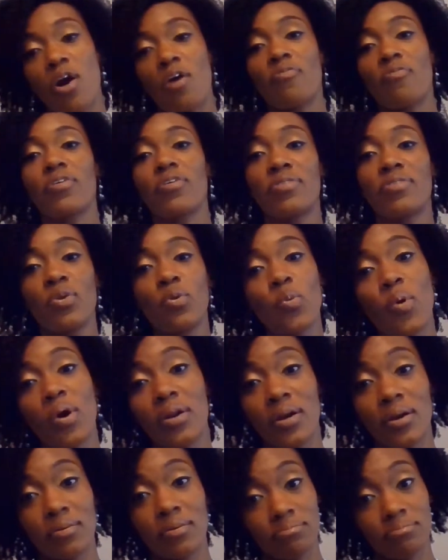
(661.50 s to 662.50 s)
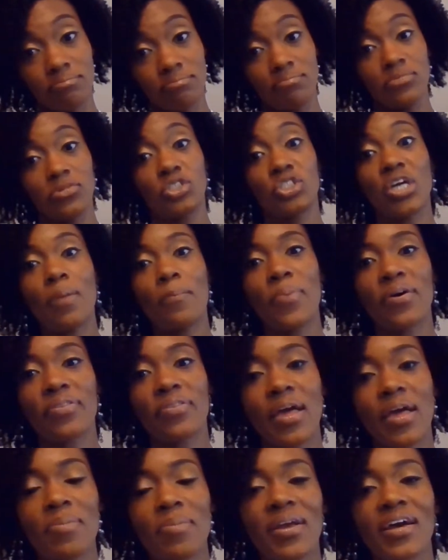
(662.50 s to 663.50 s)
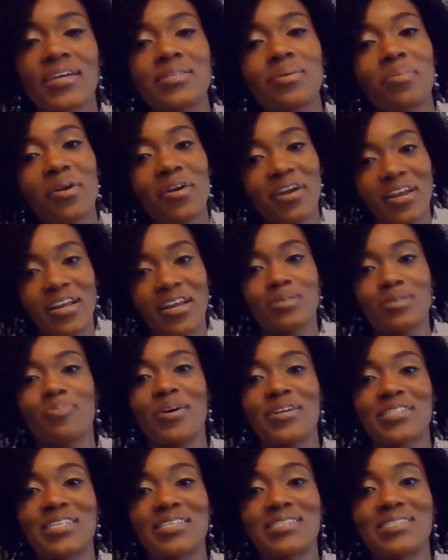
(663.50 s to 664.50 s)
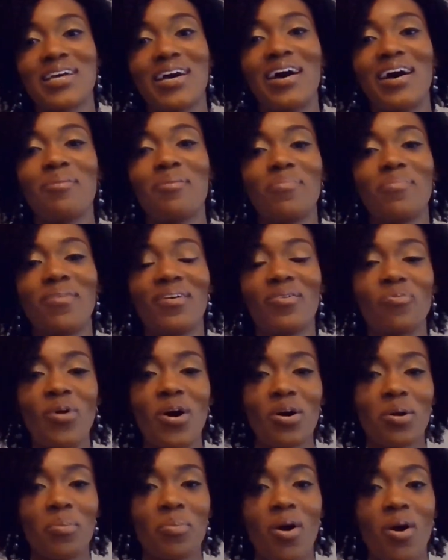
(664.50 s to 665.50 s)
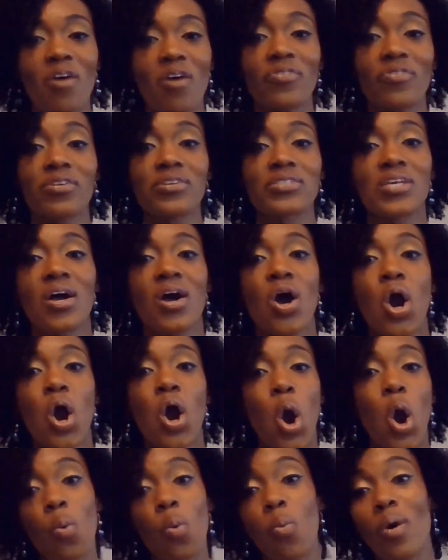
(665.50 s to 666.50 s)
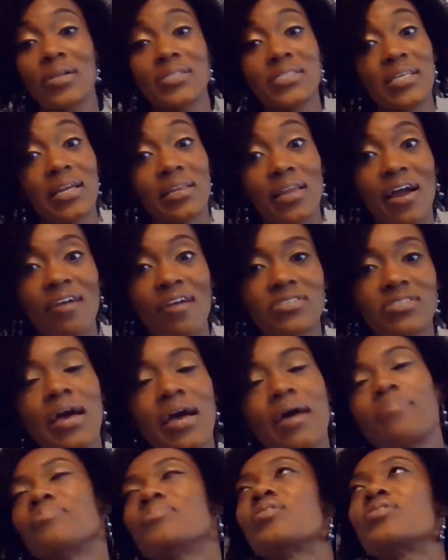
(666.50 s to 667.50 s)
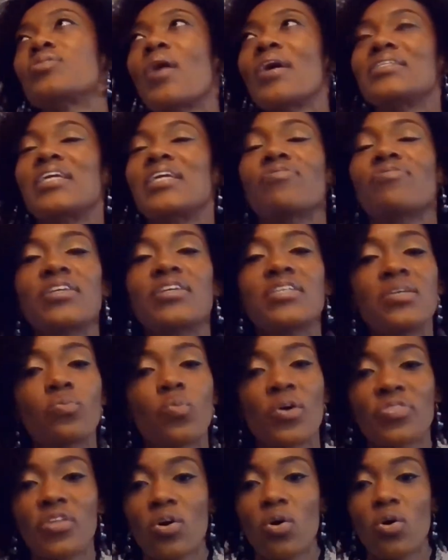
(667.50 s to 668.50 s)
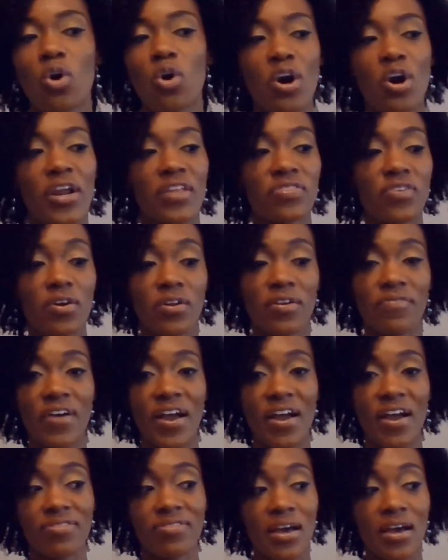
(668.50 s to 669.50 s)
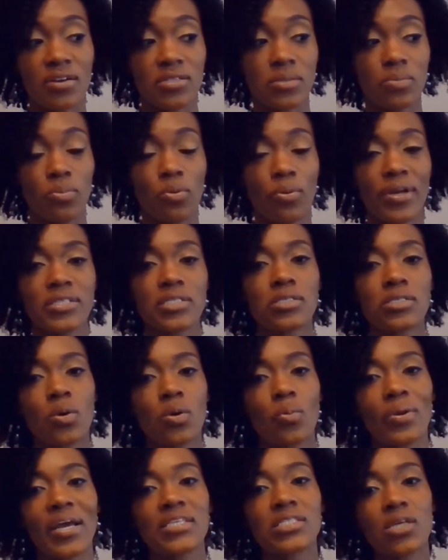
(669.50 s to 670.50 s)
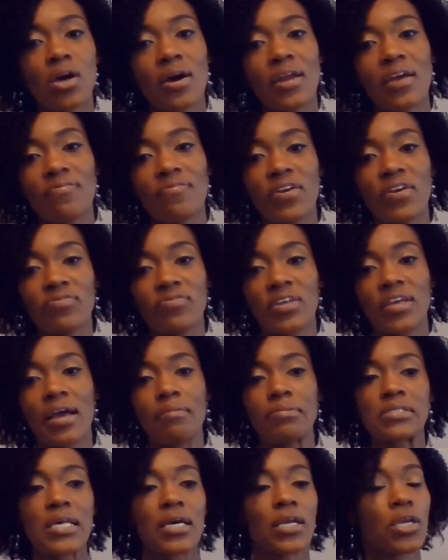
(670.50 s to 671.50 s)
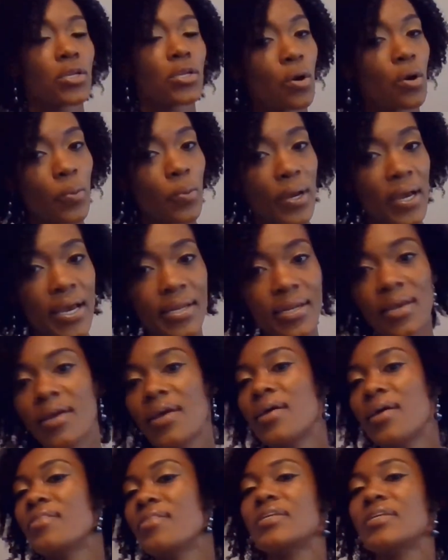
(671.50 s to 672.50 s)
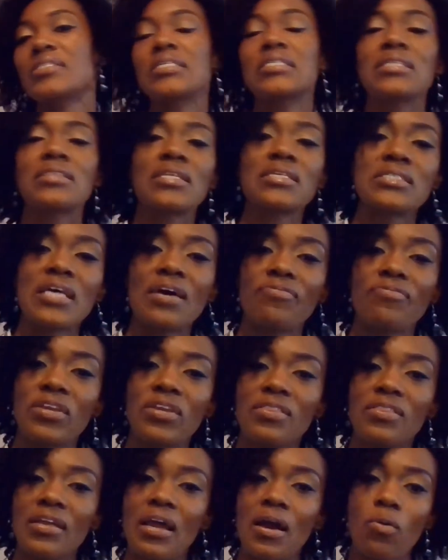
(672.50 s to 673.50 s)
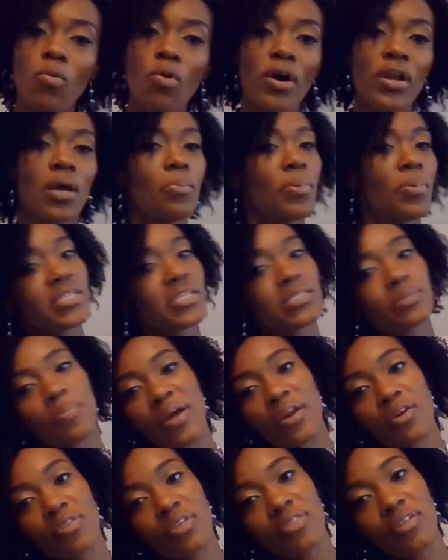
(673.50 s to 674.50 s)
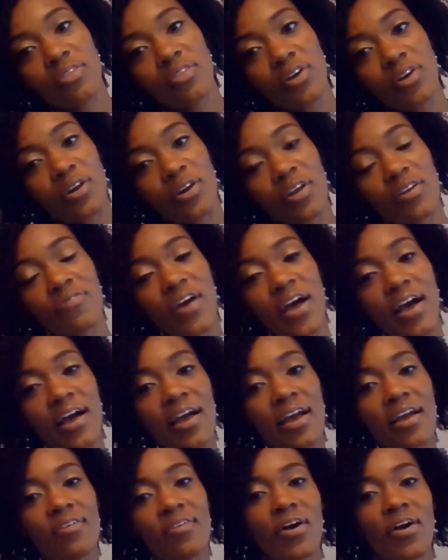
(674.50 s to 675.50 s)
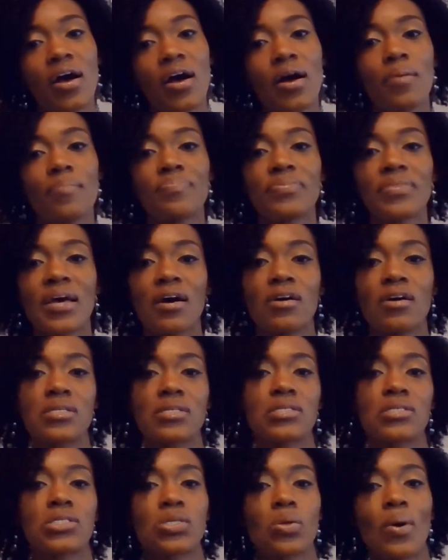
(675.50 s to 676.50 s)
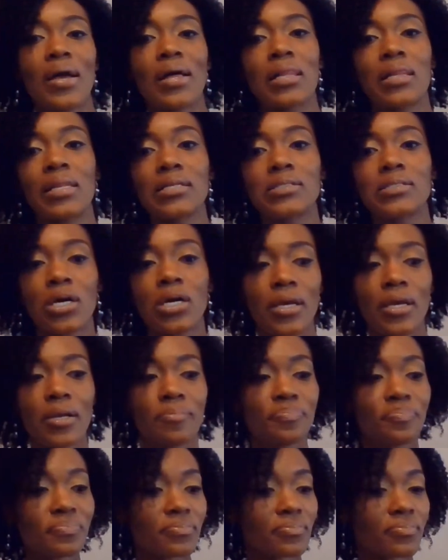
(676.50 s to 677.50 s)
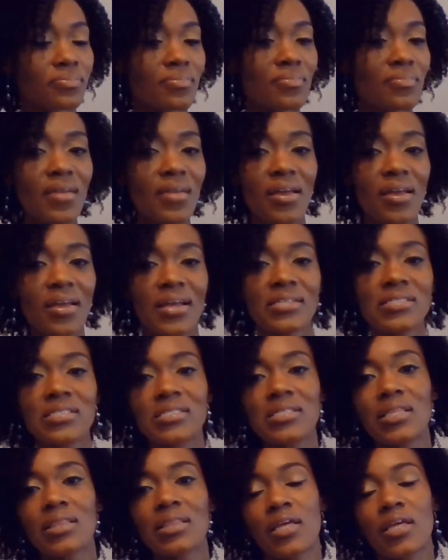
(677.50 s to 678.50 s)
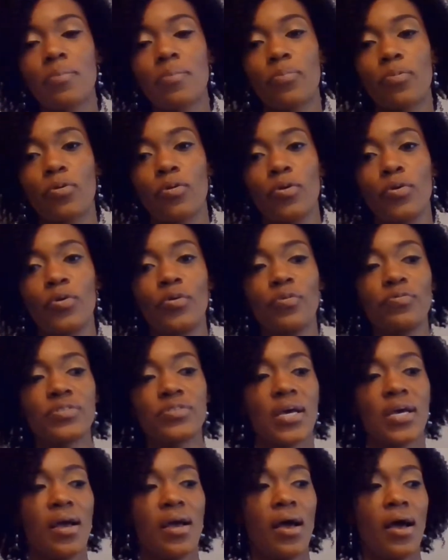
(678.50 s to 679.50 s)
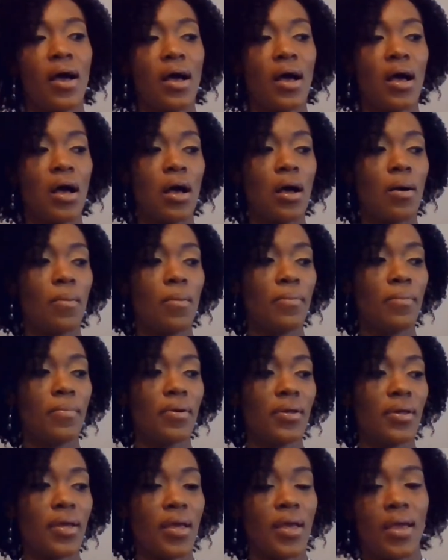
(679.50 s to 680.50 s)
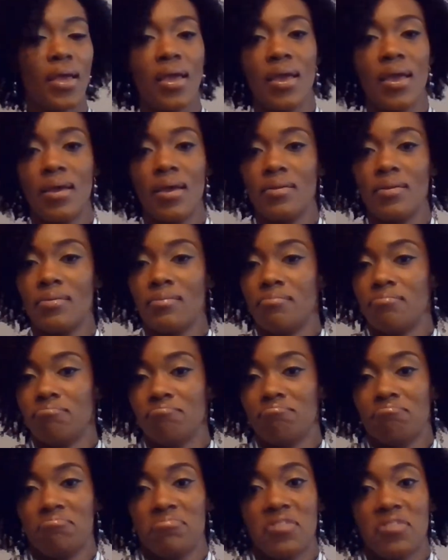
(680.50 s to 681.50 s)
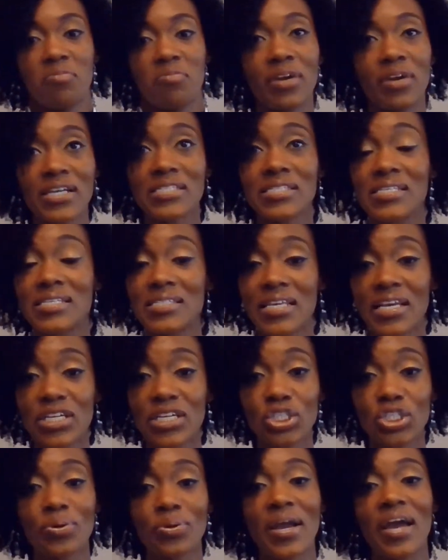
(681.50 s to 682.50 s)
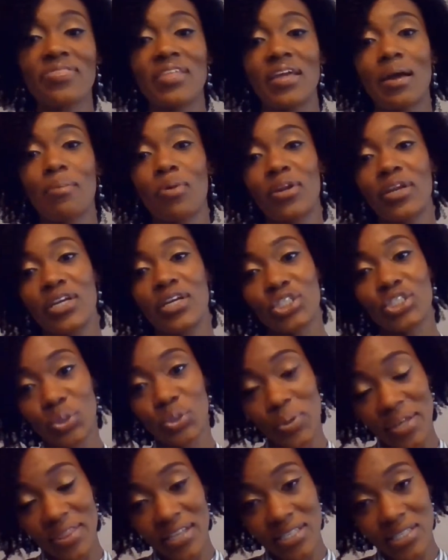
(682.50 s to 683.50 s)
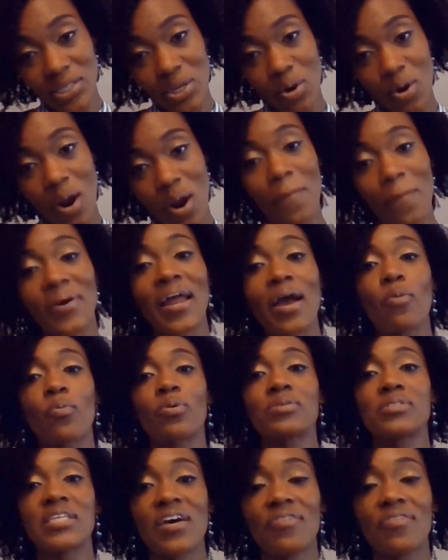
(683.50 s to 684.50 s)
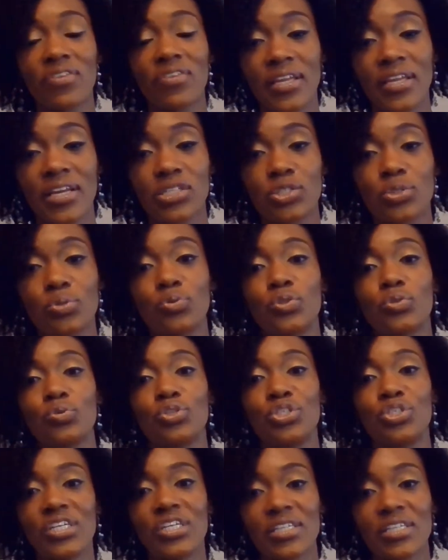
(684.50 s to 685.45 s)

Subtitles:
offer, you want to jump on that because American Express's welcome offers are once in a lifetime. So I definitely didn't want the gold card at 35,000 points. So when I saw it at 50, I was like, you know what? This isn't the 70 that I wanted, but it's better than the 35,000. So I clicked on it, instantly approved, and the rest is history. I think I'm going to enjoy this card, but I will definitely do due